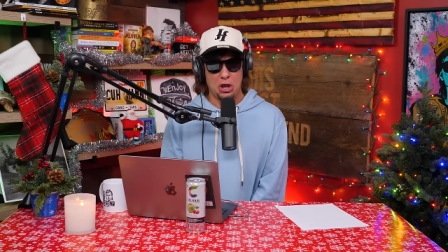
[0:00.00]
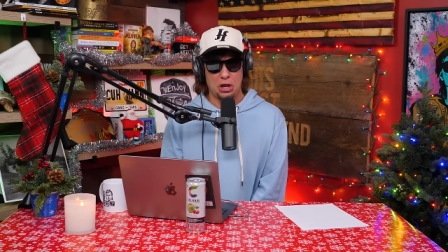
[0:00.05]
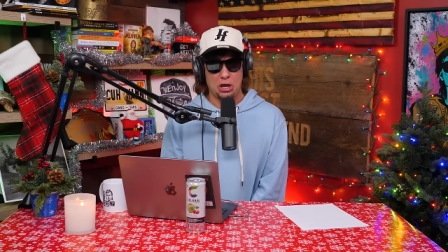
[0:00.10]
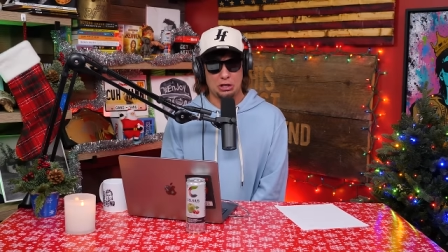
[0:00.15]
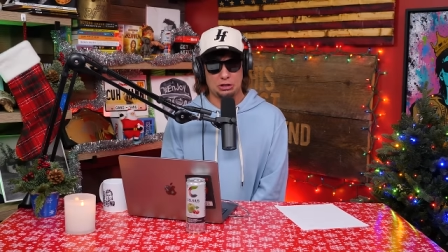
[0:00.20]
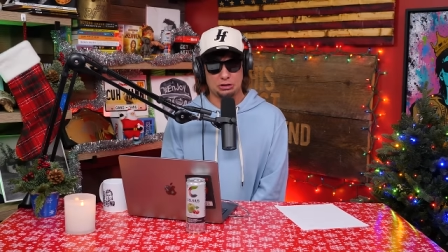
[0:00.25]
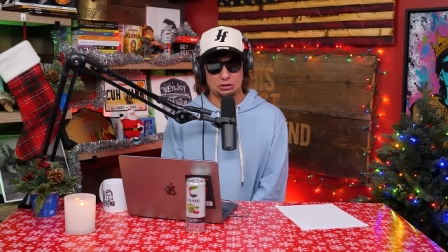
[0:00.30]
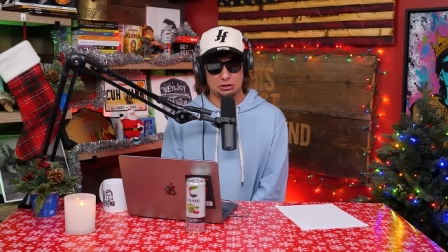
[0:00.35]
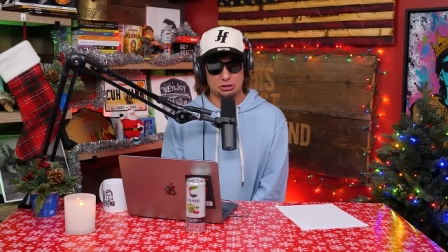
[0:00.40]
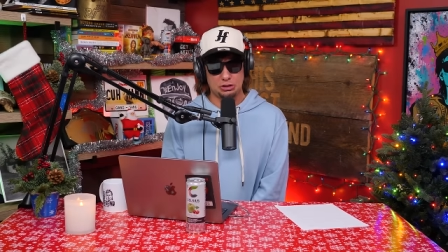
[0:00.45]

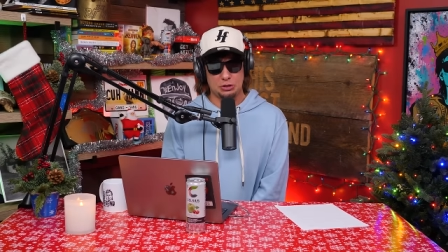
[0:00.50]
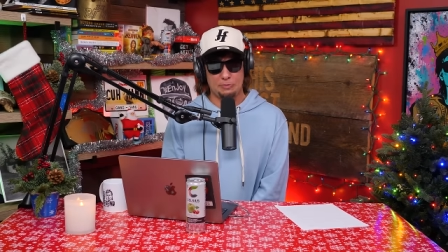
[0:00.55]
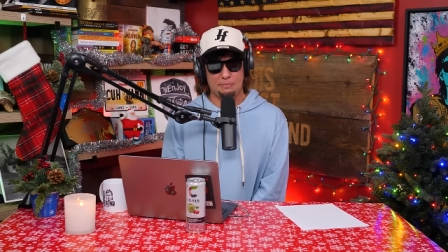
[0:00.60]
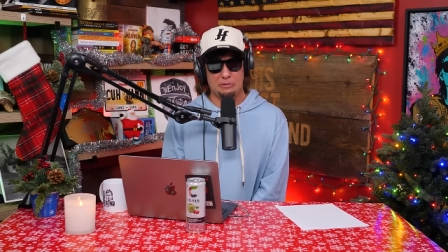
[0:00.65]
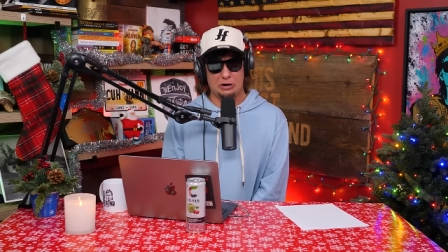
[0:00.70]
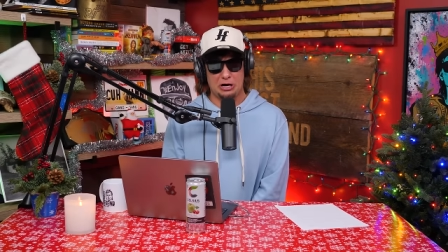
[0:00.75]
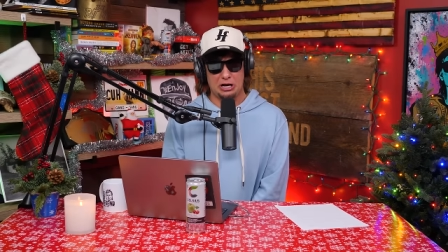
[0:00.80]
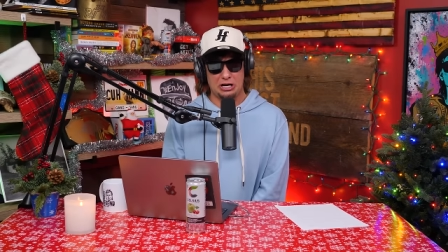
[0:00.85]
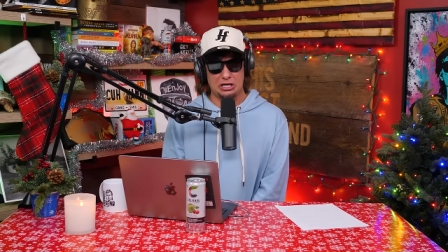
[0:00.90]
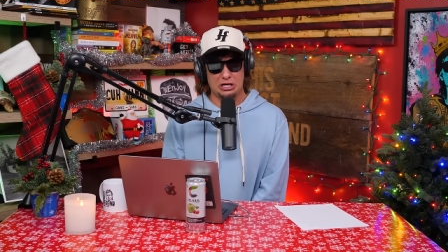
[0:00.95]
Can
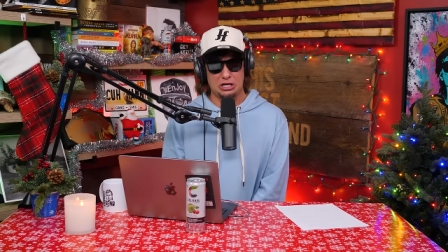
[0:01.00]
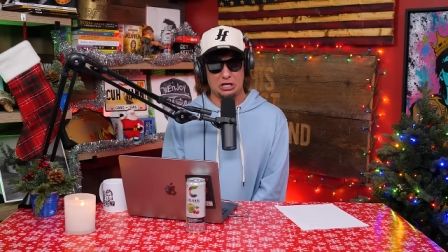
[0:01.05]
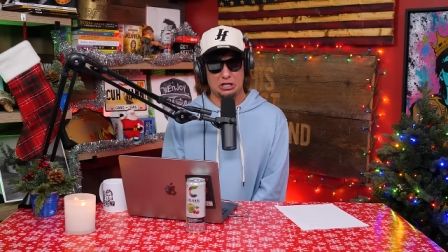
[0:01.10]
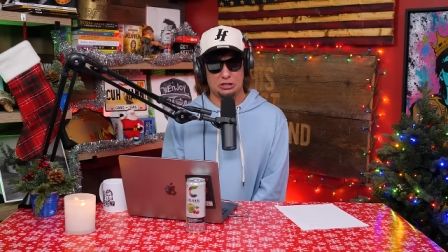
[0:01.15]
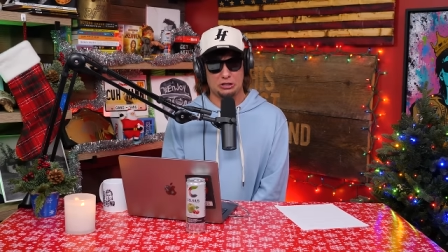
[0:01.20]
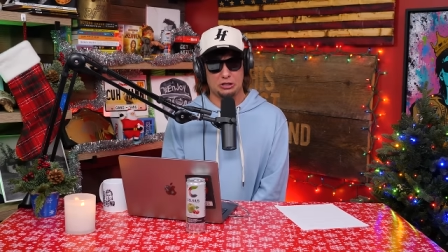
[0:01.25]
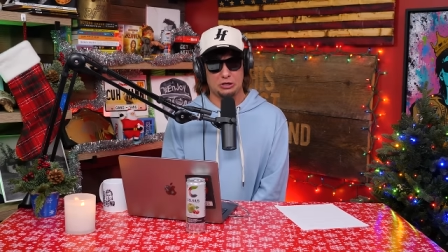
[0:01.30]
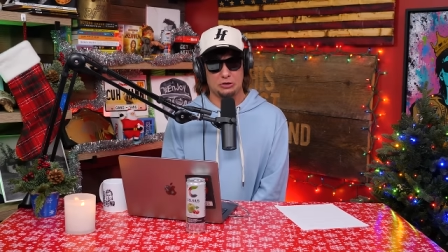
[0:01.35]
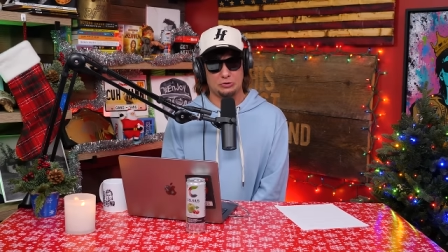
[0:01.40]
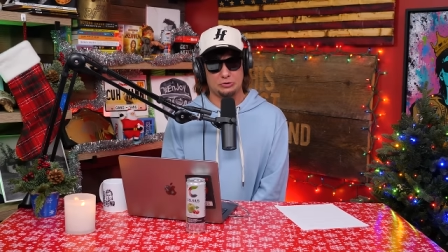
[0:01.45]
somebody
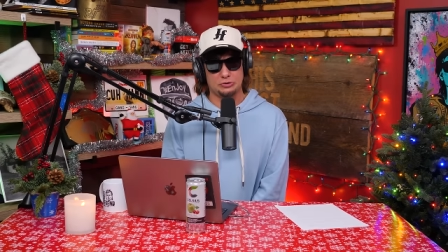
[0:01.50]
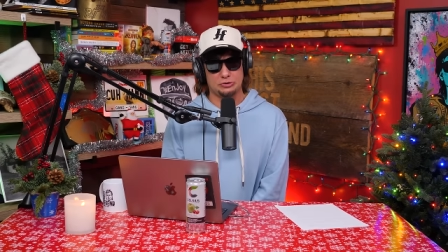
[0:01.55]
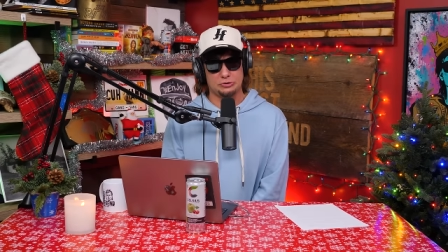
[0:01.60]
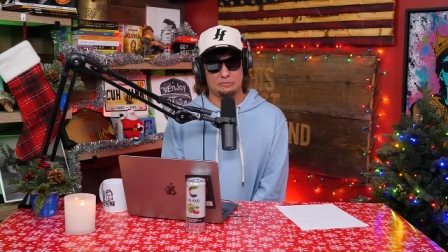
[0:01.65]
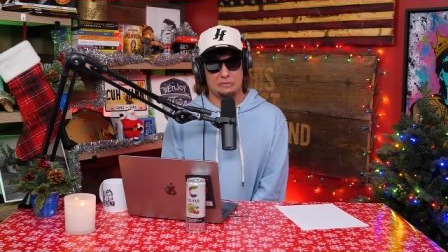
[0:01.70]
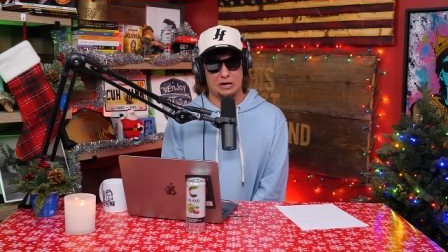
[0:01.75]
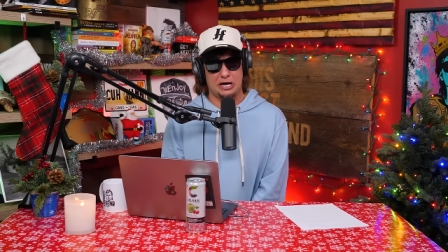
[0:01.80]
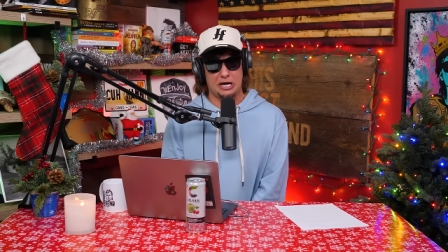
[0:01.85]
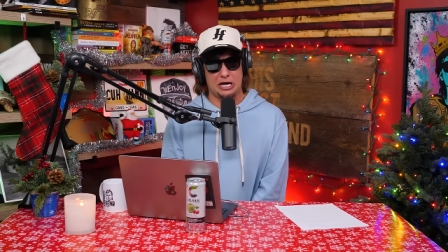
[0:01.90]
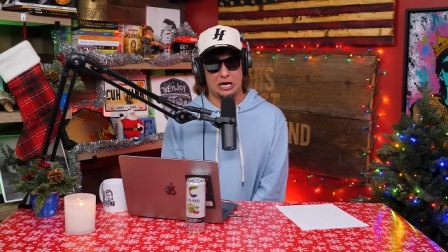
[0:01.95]
close
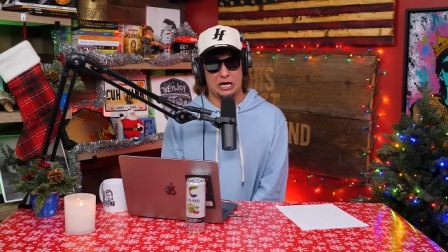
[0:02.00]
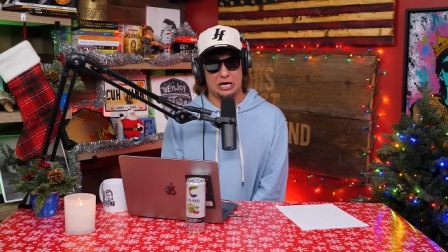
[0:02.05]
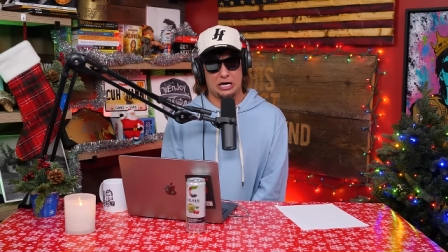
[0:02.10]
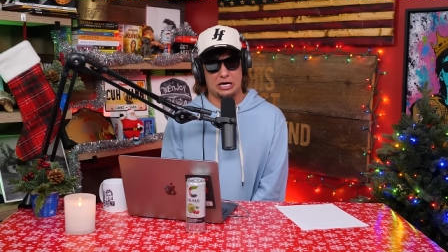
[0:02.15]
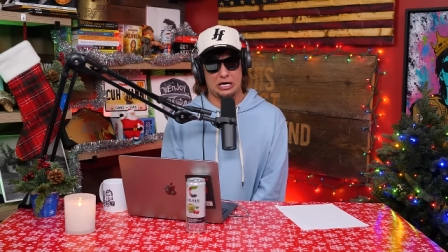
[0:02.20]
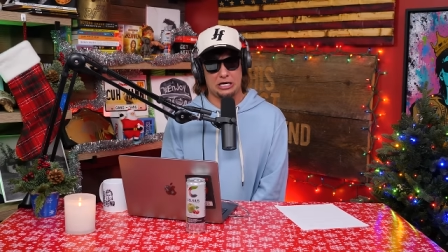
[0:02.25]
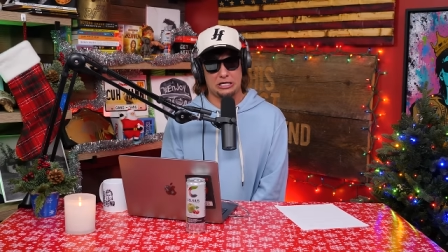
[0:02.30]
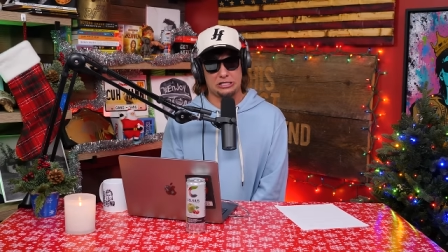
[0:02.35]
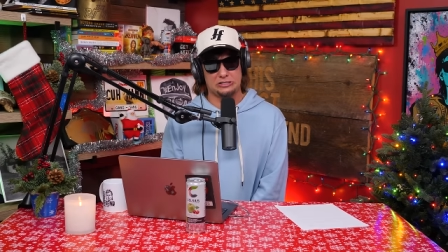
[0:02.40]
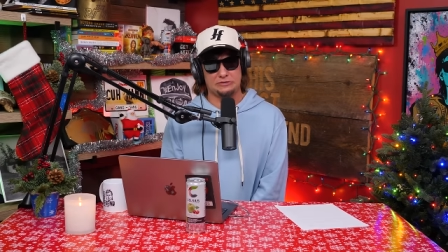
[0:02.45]
my
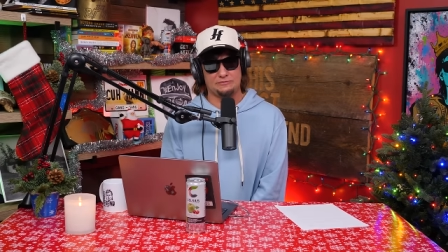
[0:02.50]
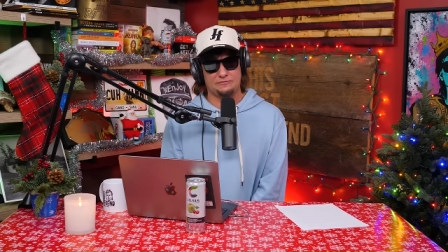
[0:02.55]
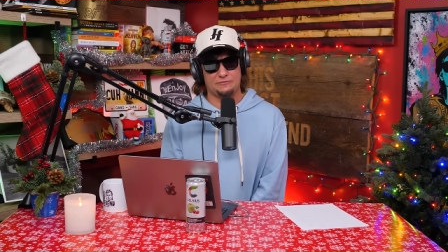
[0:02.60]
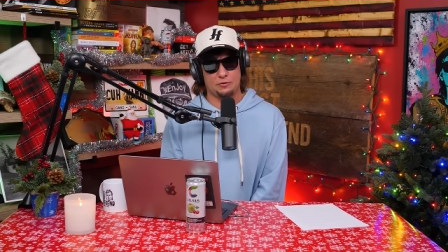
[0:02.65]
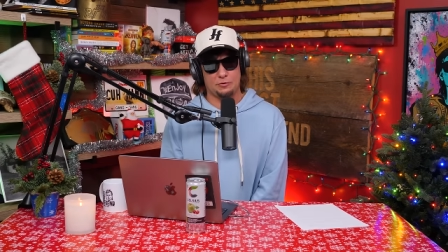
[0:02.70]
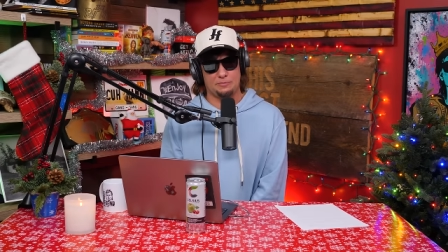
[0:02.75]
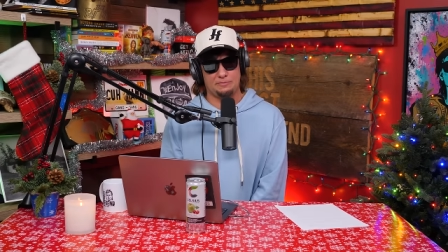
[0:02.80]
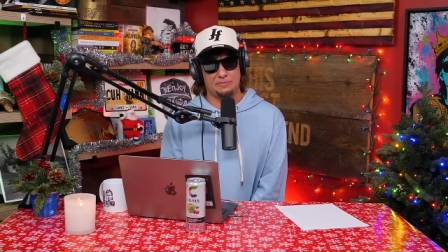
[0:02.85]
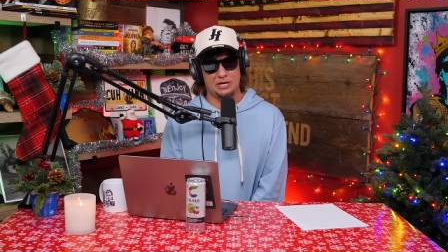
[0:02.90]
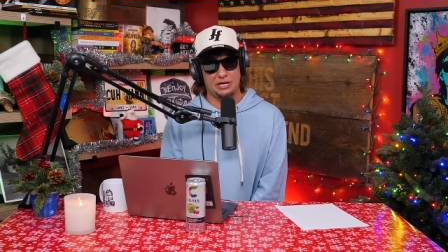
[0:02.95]
eyes
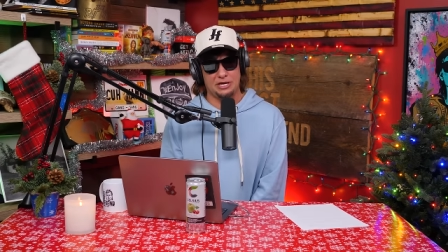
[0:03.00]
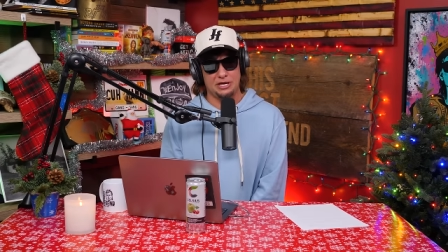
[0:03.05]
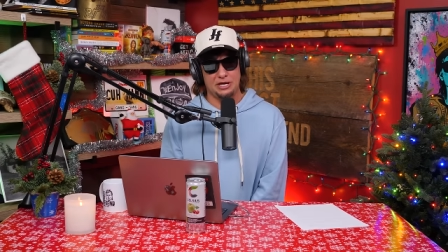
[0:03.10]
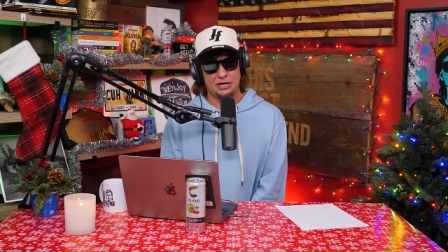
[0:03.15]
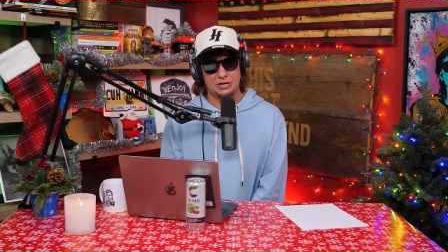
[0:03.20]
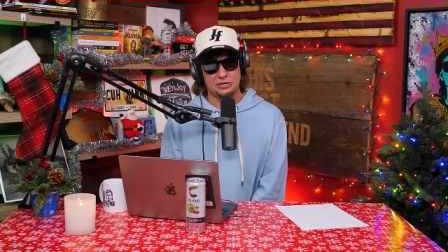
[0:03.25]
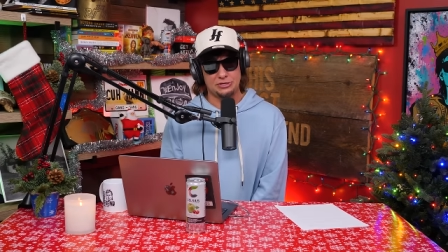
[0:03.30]
for me